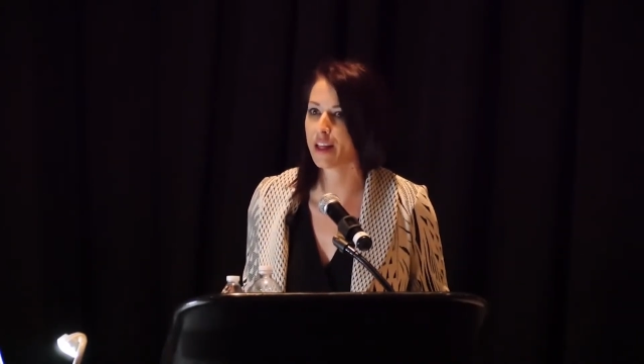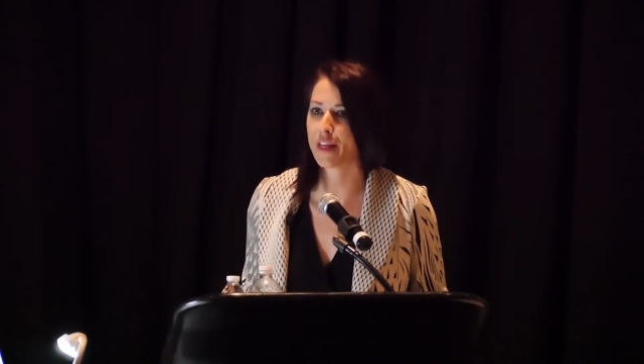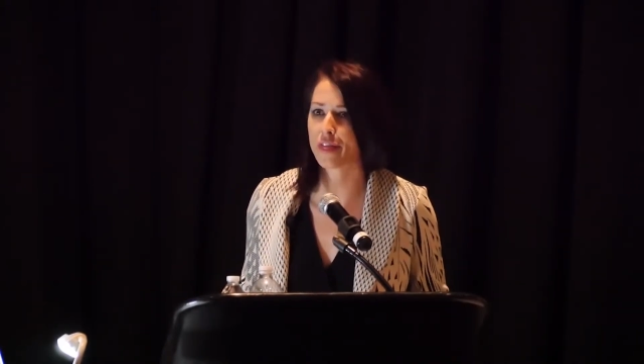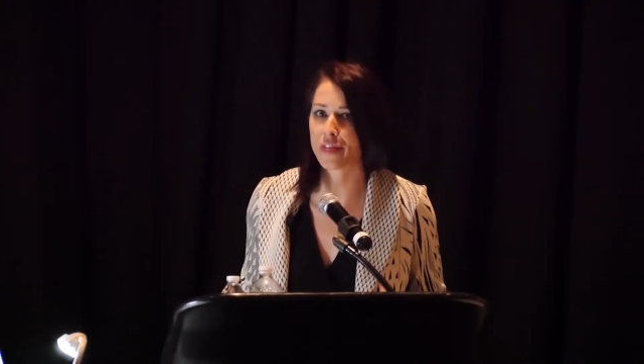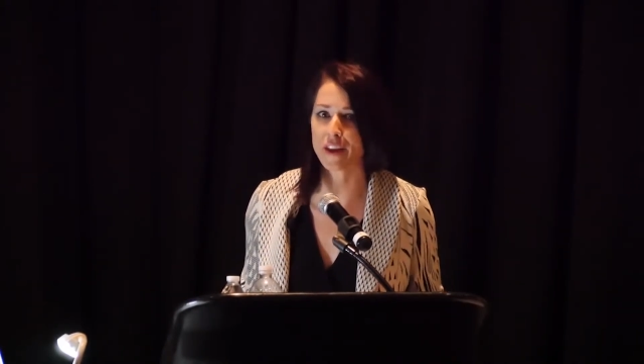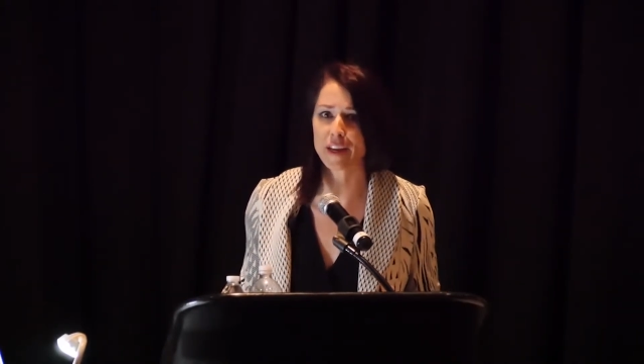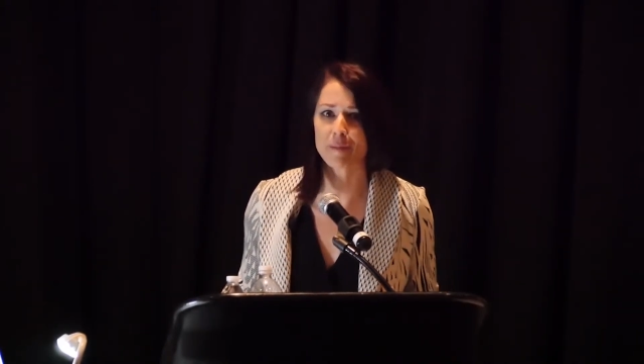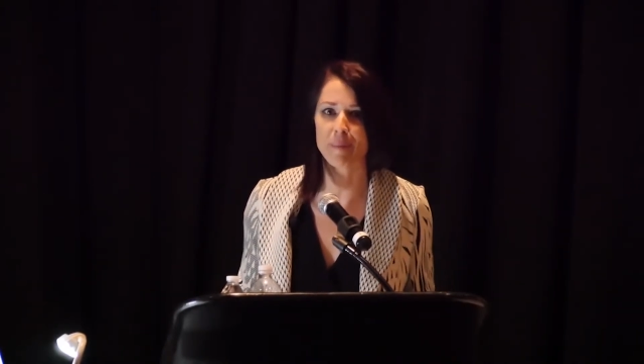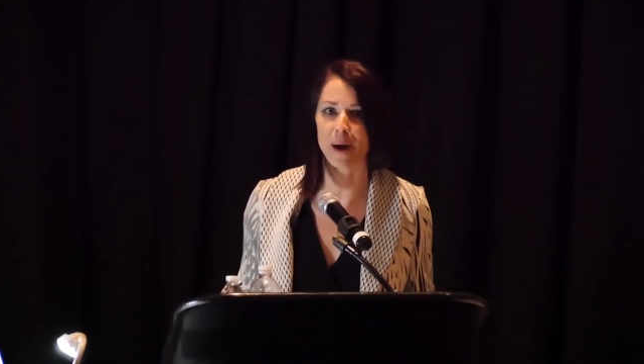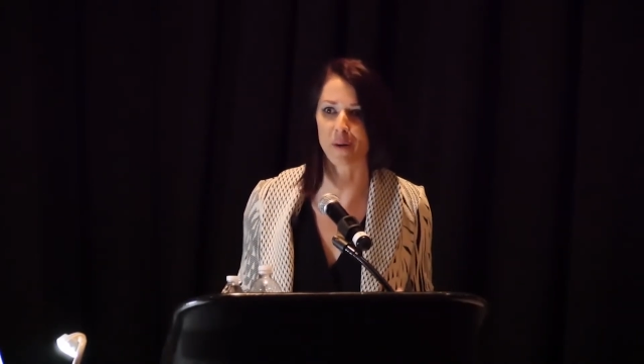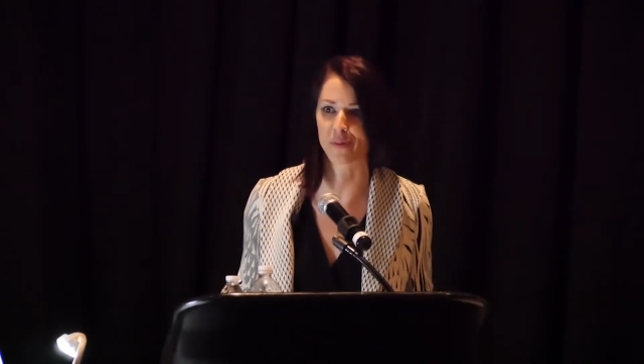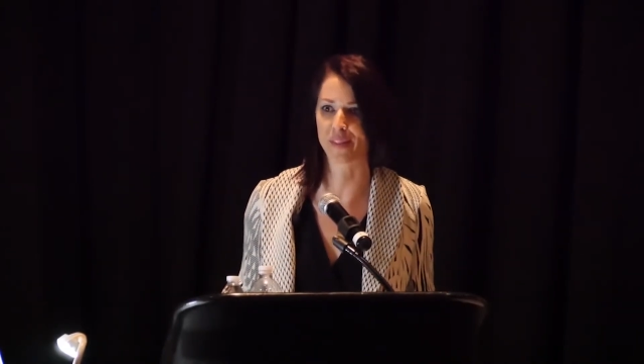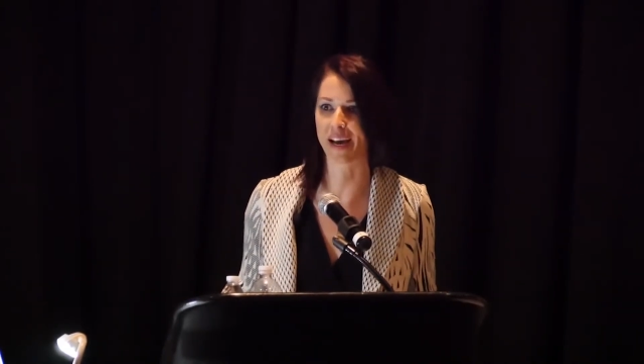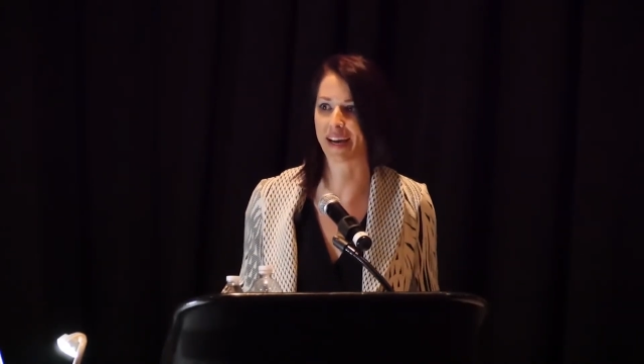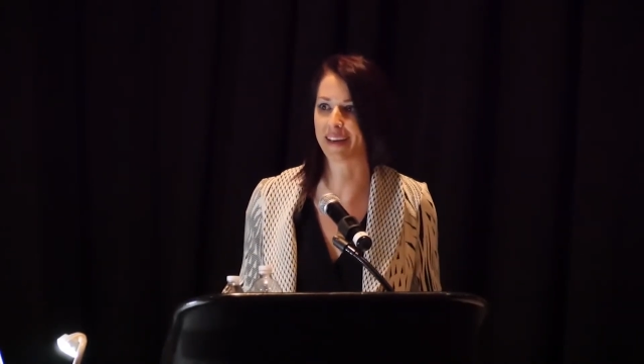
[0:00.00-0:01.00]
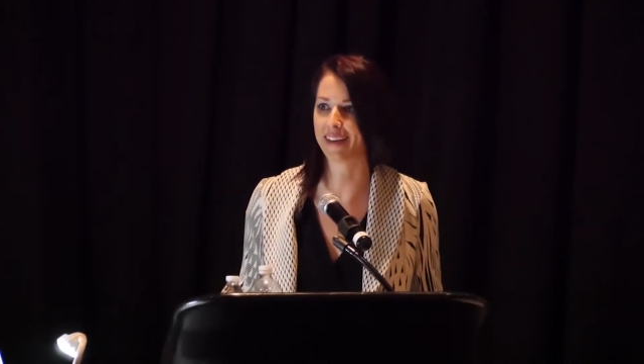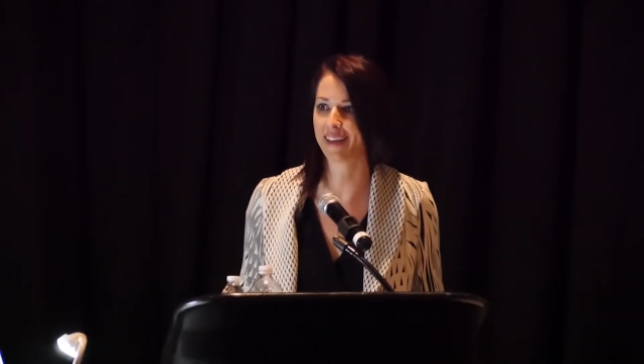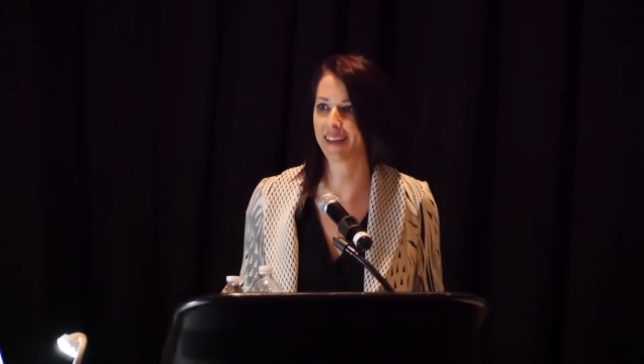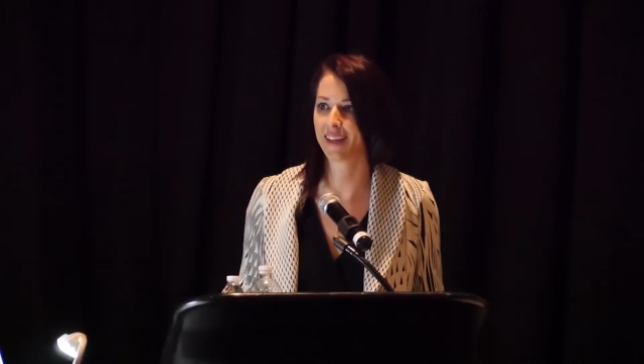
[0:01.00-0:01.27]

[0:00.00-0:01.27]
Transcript: Think about that.